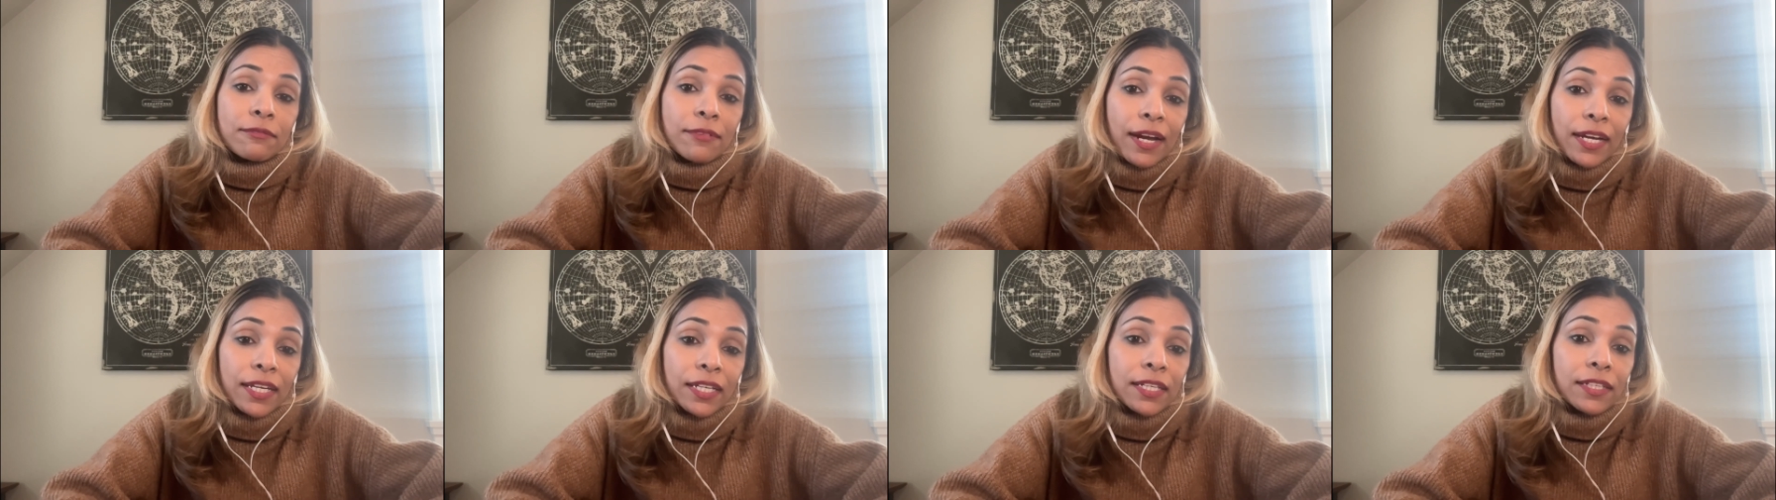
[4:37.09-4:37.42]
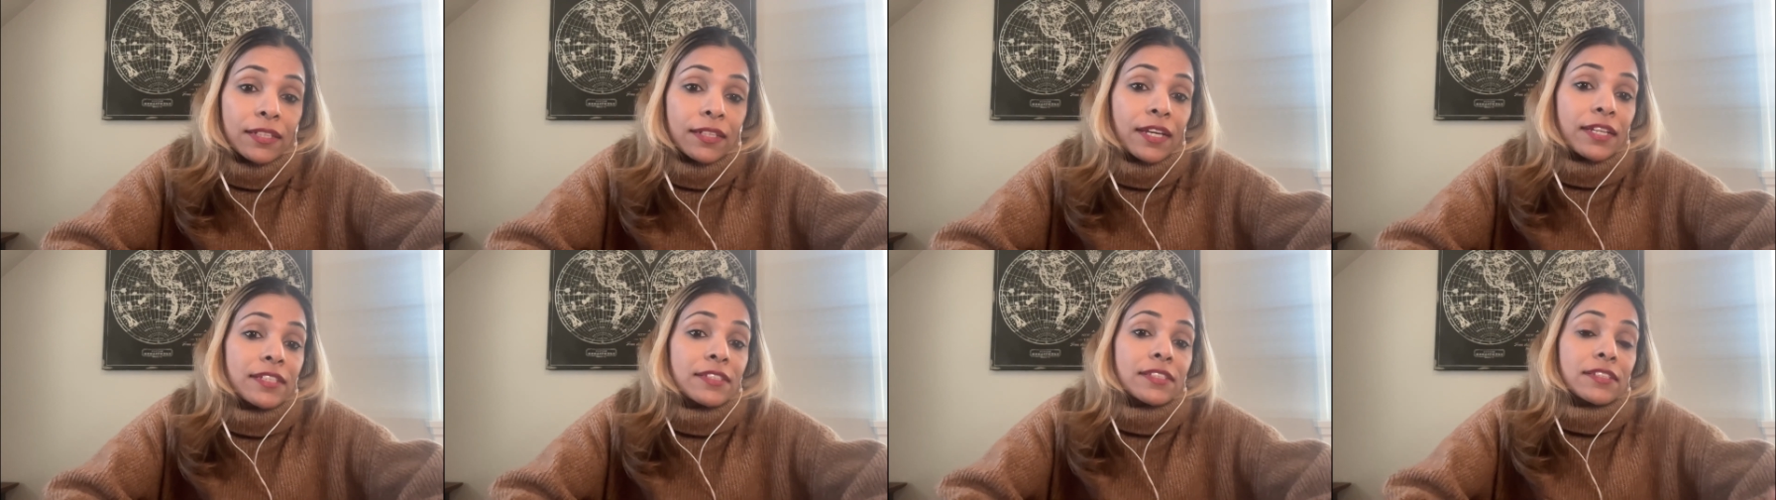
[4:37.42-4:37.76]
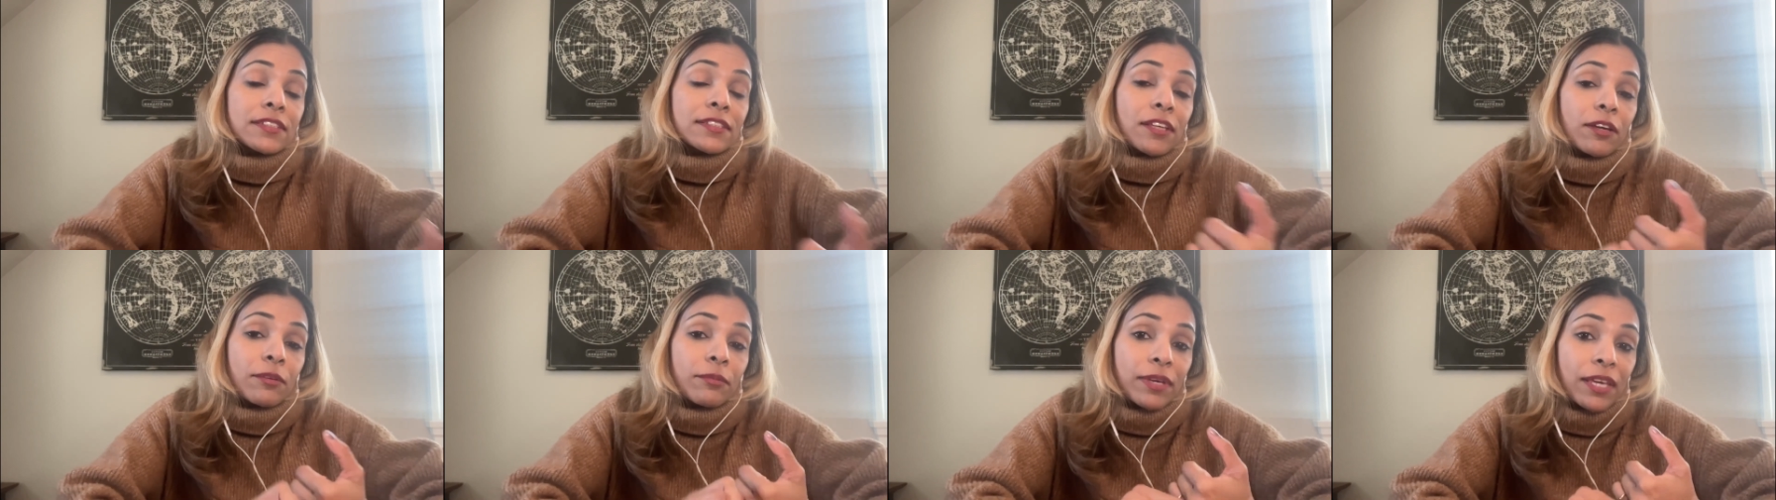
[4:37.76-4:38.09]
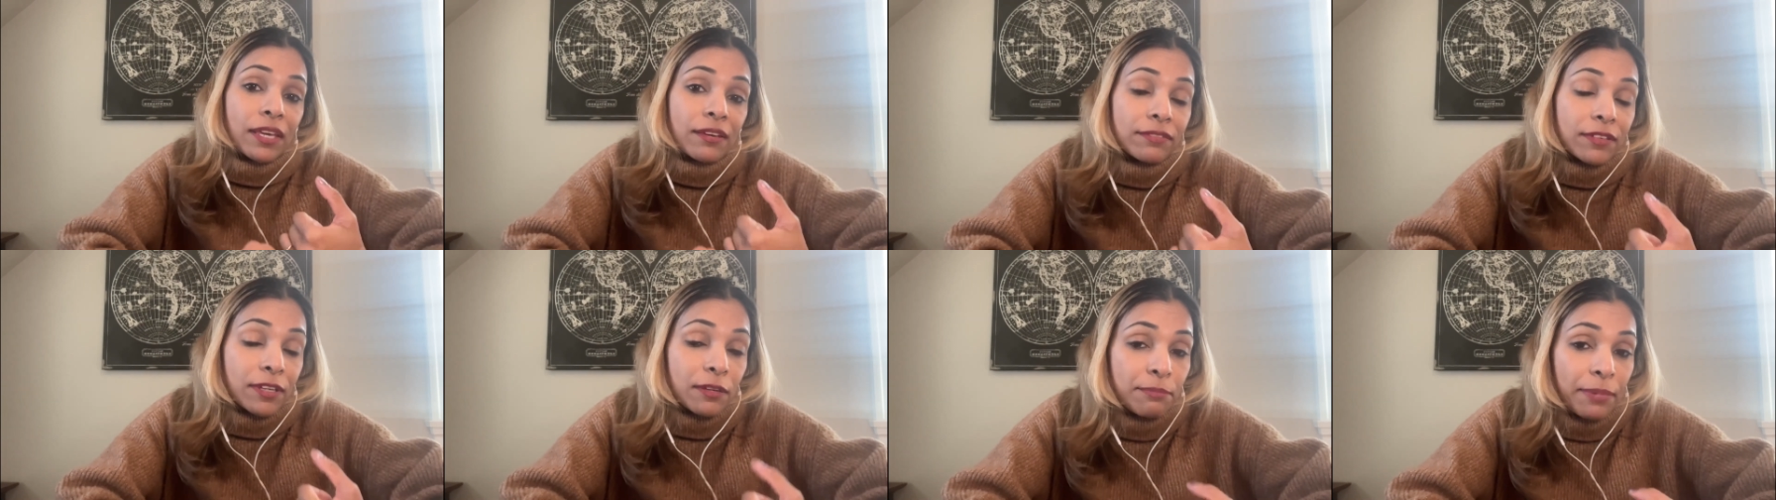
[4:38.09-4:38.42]
recognizes that we
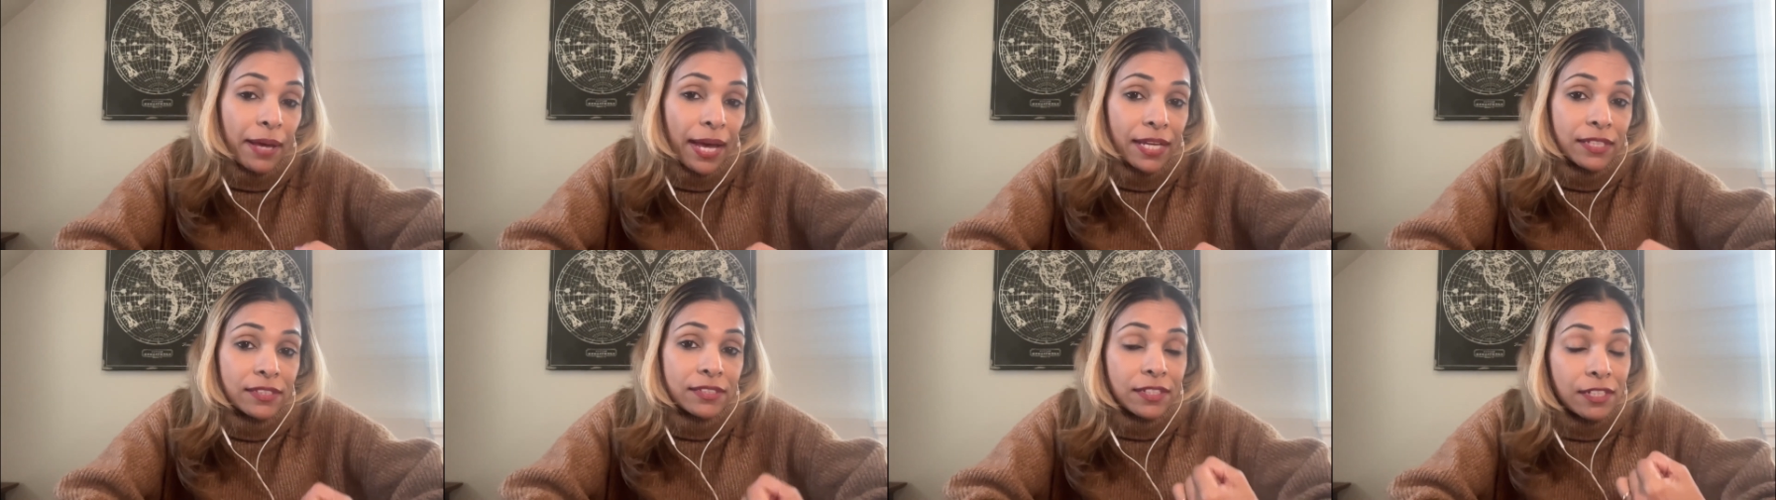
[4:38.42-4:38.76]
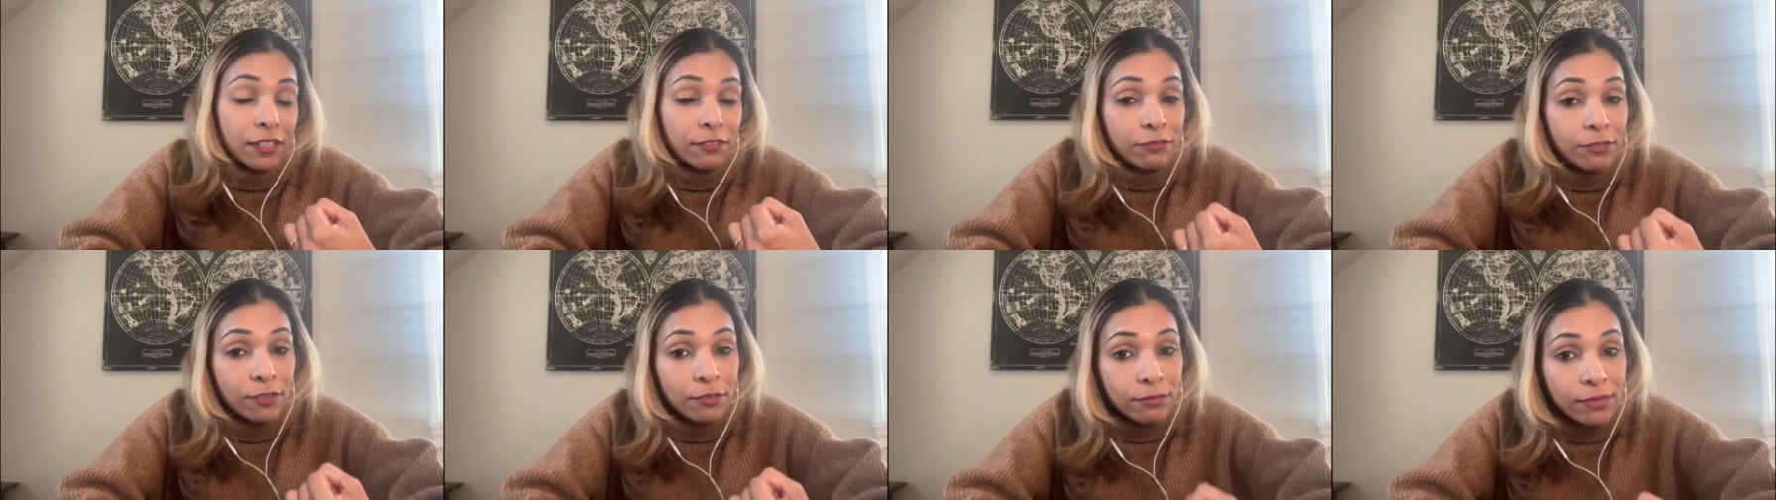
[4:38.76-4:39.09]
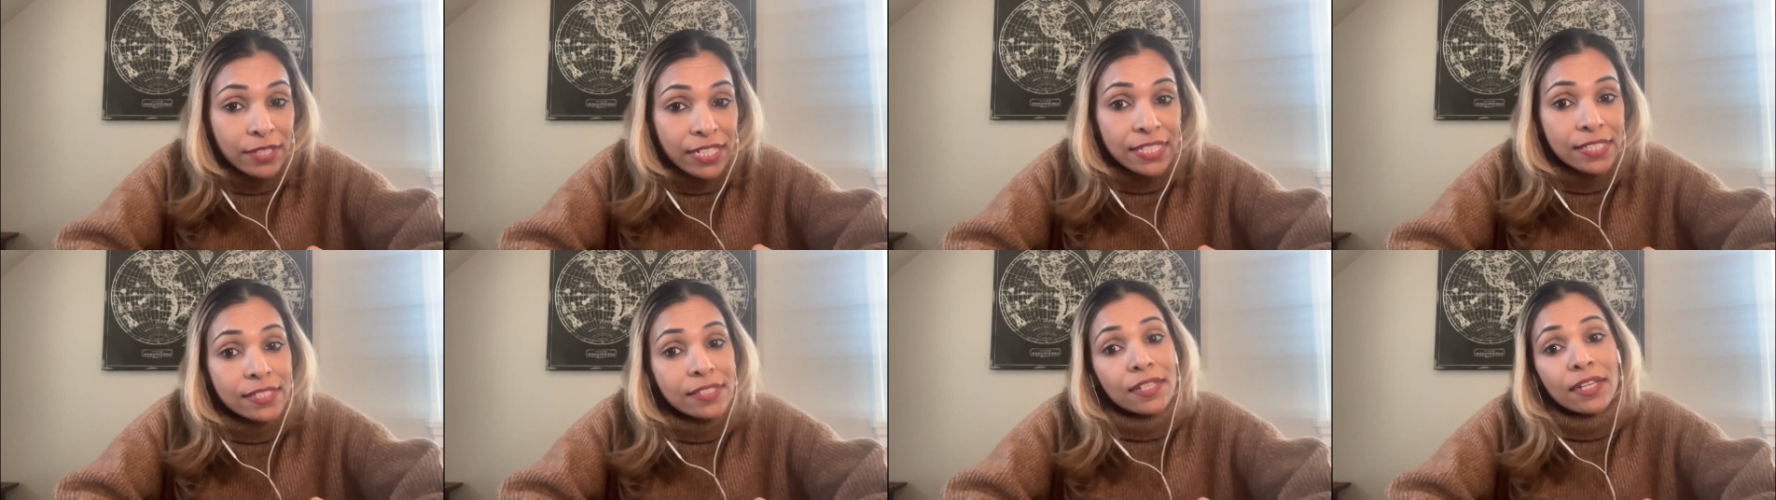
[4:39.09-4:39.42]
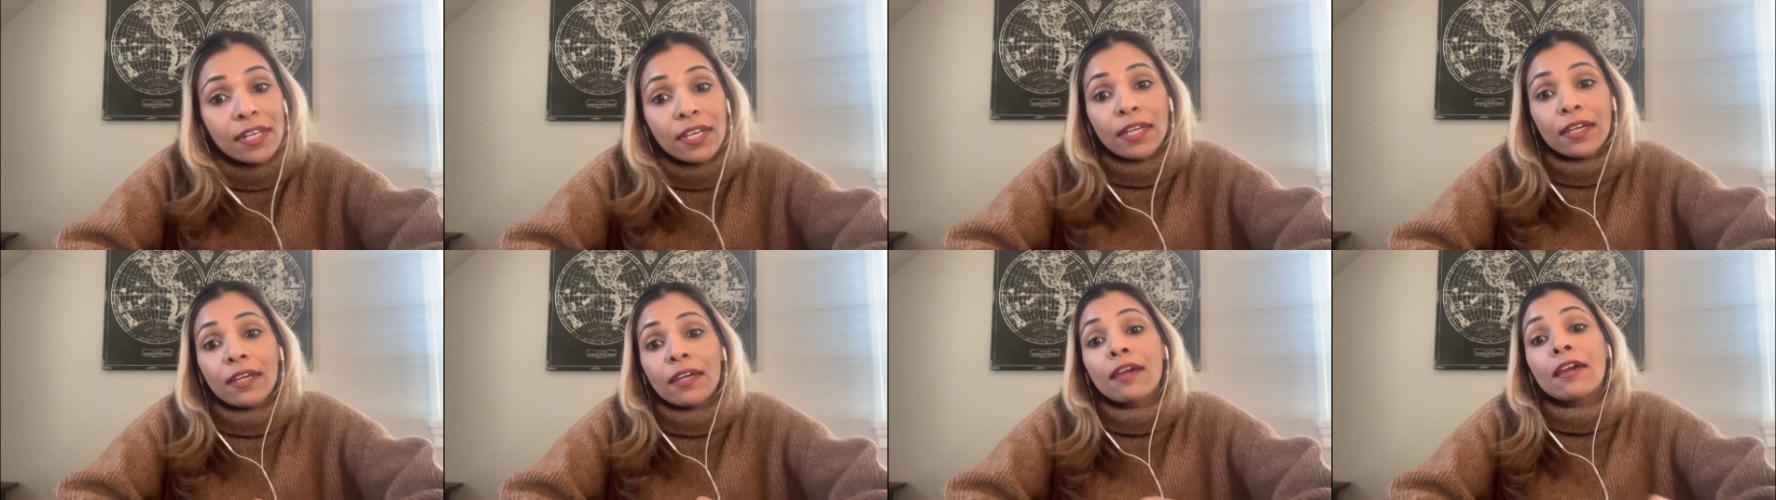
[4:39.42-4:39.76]
have capacity for
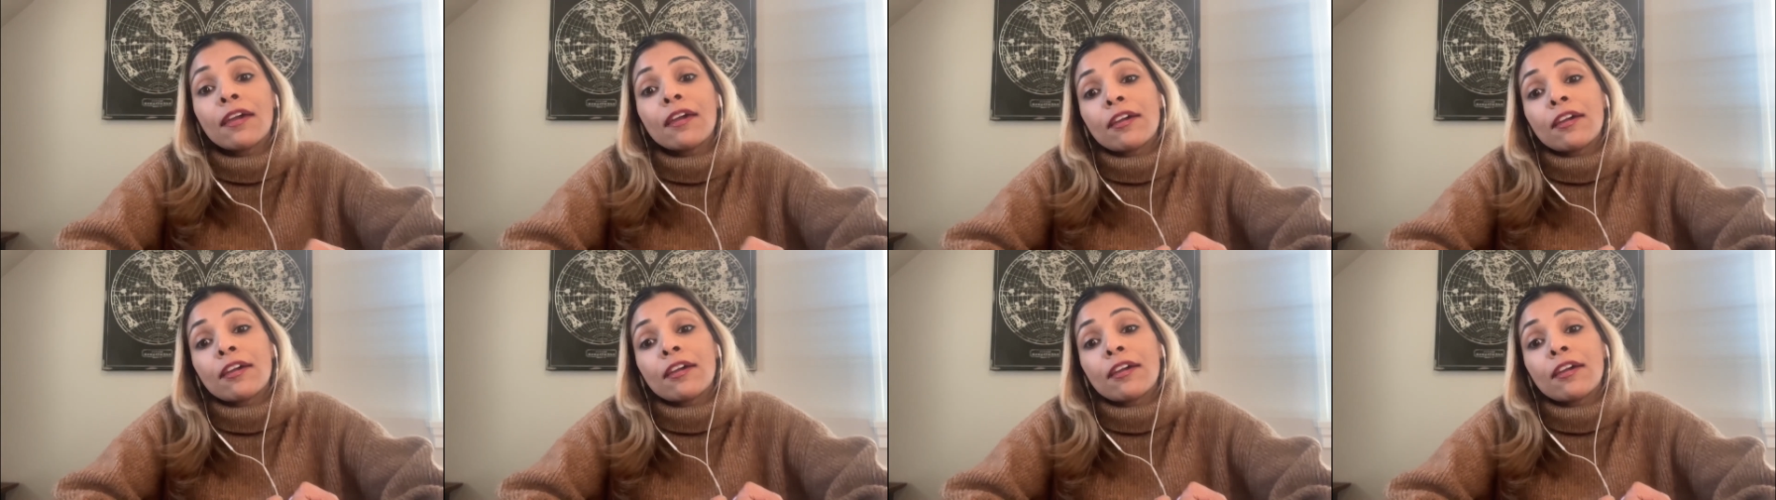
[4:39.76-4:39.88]
reasoning,